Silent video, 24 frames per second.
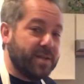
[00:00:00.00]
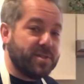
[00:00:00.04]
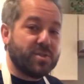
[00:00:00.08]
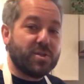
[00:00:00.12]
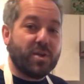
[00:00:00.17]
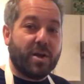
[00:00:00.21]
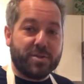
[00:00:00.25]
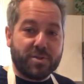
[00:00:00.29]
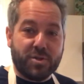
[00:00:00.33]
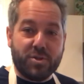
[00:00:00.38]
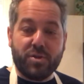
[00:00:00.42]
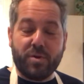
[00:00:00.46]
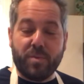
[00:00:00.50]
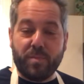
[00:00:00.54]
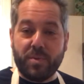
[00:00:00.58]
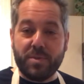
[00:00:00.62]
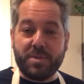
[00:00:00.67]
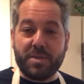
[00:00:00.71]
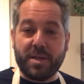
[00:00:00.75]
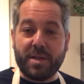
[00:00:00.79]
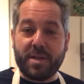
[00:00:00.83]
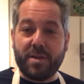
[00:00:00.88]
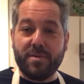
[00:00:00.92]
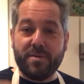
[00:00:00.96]
sausage in
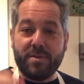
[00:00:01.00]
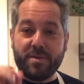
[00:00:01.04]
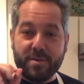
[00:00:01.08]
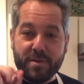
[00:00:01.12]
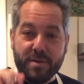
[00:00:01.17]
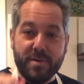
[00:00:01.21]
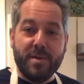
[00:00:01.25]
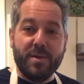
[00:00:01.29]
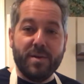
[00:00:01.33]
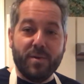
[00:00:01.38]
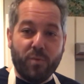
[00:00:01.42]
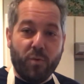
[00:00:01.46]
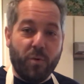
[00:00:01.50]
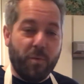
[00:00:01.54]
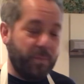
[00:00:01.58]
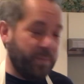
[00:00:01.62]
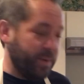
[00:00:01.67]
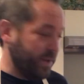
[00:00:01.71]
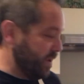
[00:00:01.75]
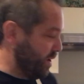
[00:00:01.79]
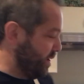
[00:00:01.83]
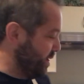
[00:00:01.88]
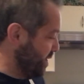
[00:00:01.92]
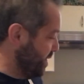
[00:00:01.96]
particular, will be